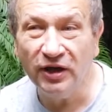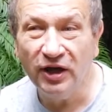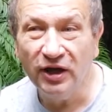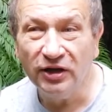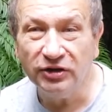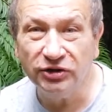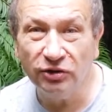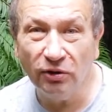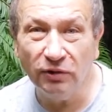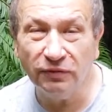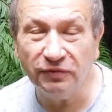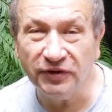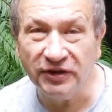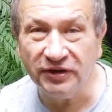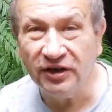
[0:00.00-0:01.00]

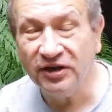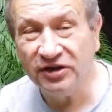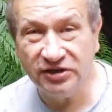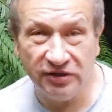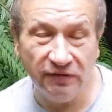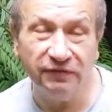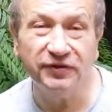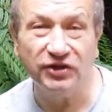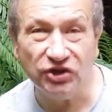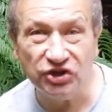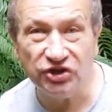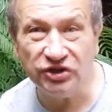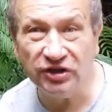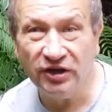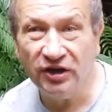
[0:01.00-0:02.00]
dolphin the fish.
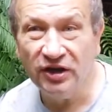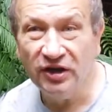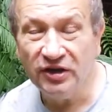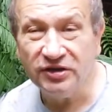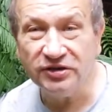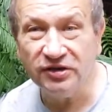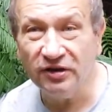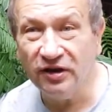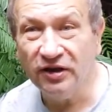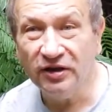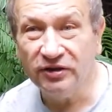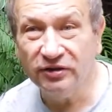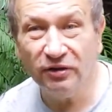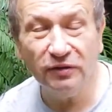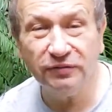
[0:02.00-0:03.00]
So
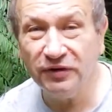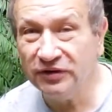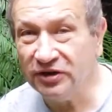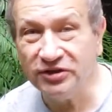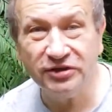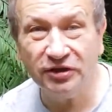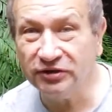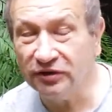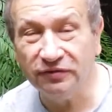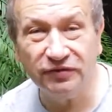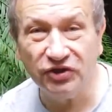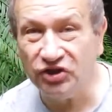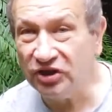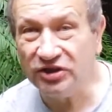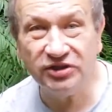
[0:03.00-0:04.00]
dolphin is not a fish,
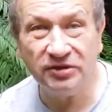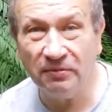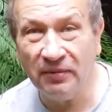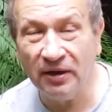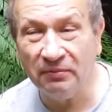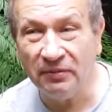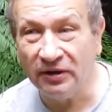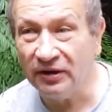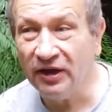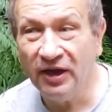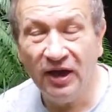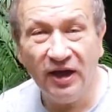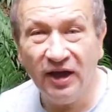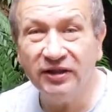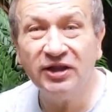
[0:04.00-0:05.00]
it's a mammal,
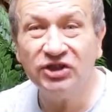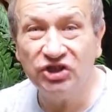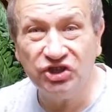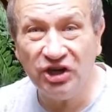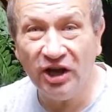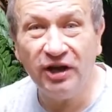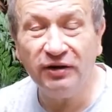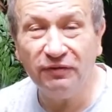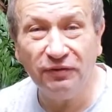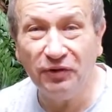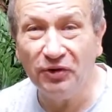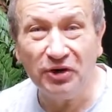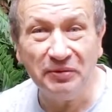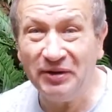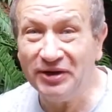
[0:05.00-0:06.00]
and a giant fern
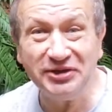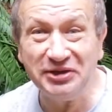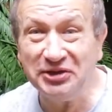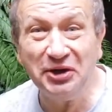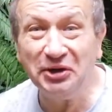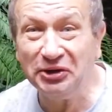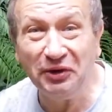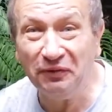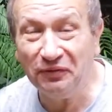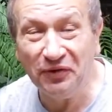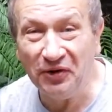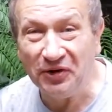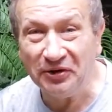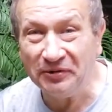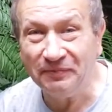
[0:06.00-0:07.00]
is not a
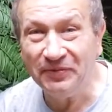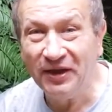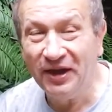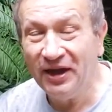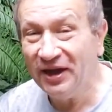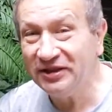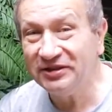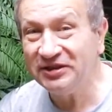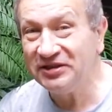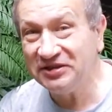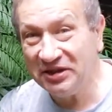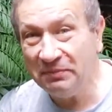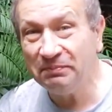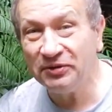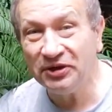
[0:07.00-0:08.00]
fern. It's a
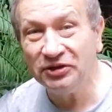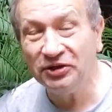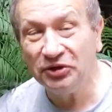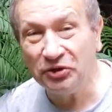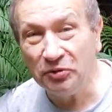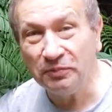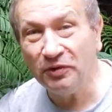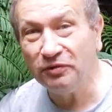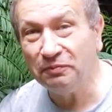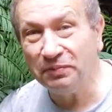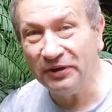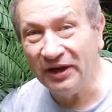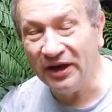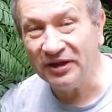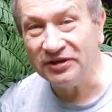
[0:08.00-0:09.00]
separate group of
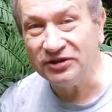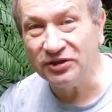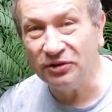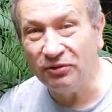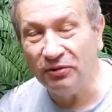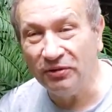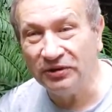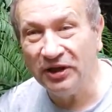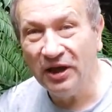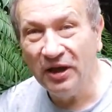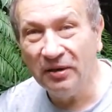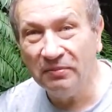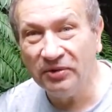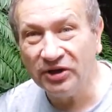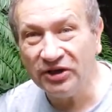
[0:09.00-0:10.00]
plants called
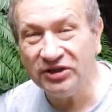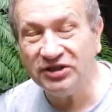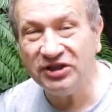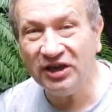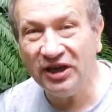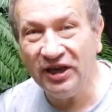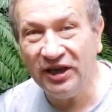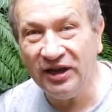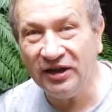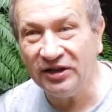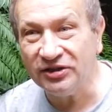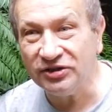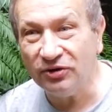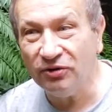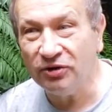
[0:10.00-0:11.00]
Maratialis
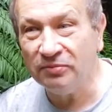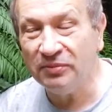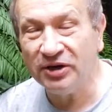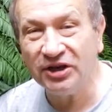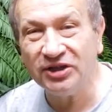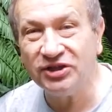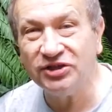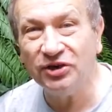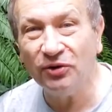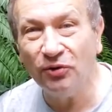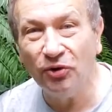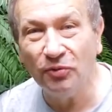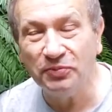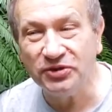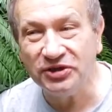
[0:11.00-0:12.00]
or
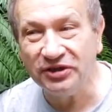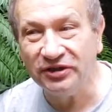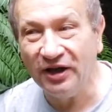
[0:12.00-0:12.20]
Maratiopsida,